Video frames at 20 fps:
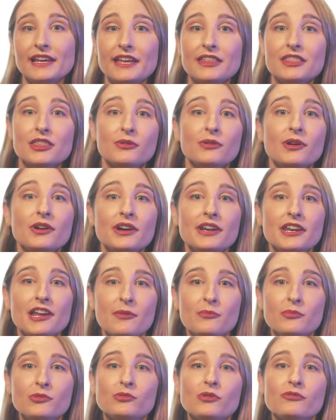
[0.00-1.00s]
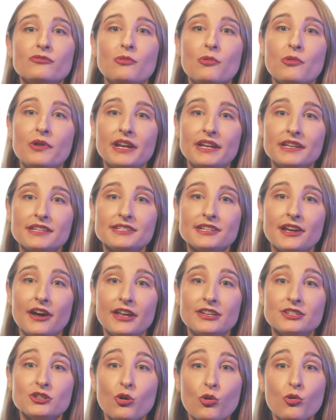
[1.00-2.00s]
there are a number of warning
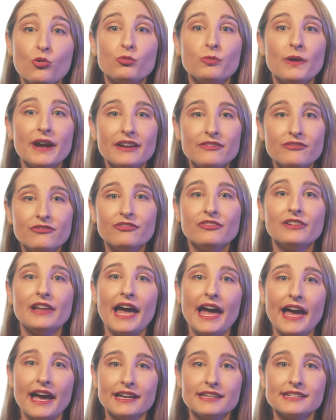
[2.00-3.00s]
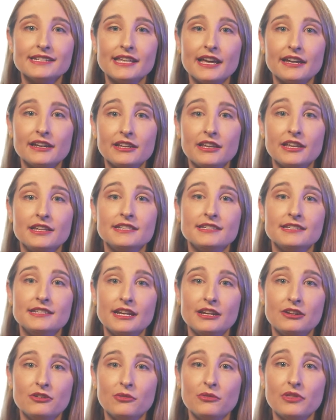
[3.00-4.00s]
signs or red flags that can
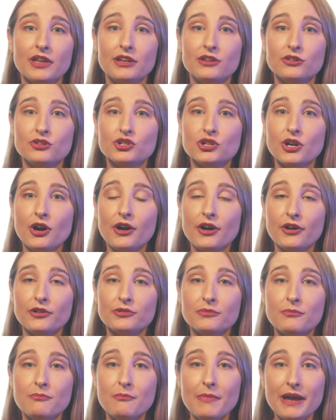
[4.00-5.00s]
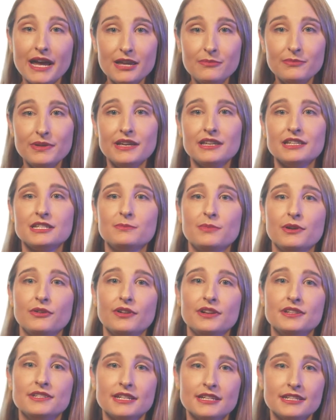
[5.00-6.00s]
signal that your child may be
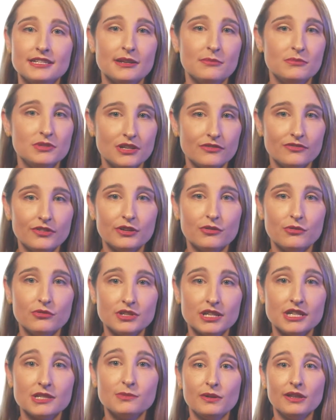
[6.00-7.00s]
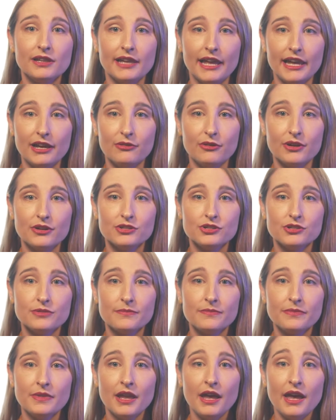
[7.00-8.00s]
experiencing some difficulties language,
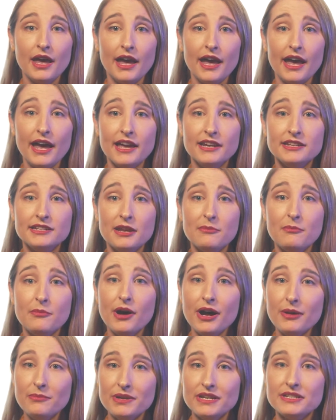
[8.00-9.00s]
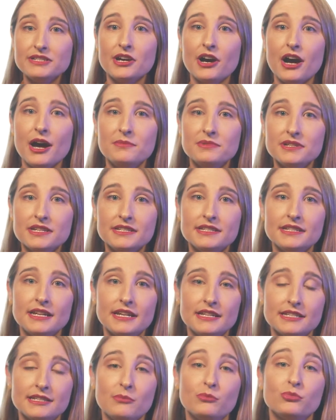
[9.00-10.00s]
and it might be time to
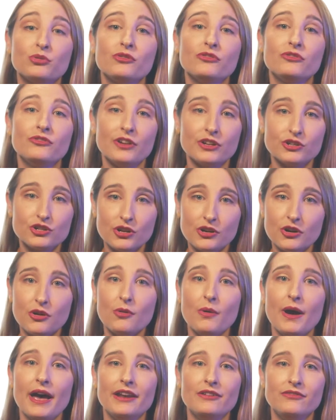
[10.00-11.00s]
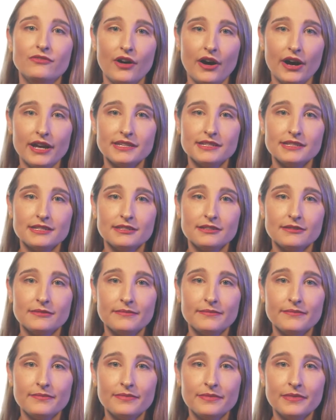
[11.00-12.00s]
seek some professional advice.
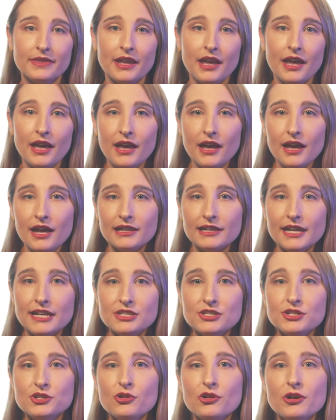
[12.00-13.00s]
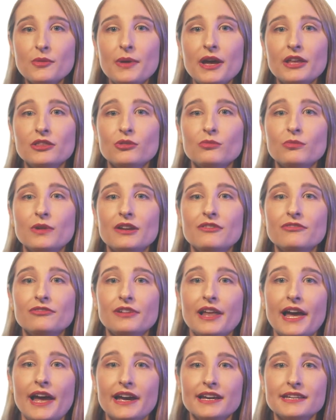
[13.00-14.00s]
Let's talk about the red
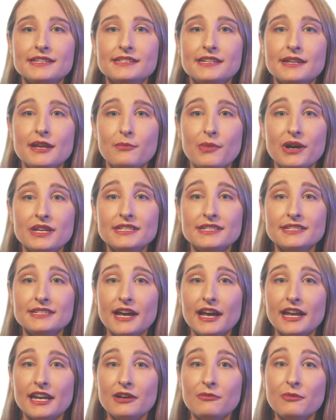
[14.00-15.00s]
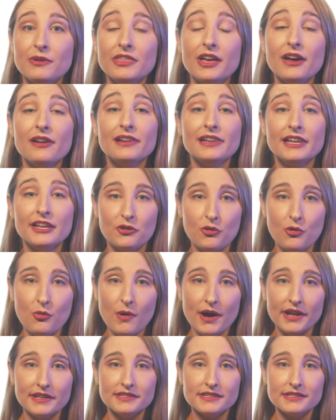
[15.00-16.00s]
flags by starting with our little
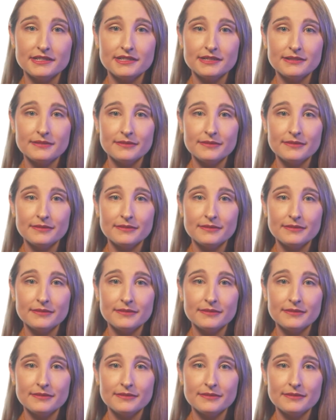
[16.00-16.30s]
ones.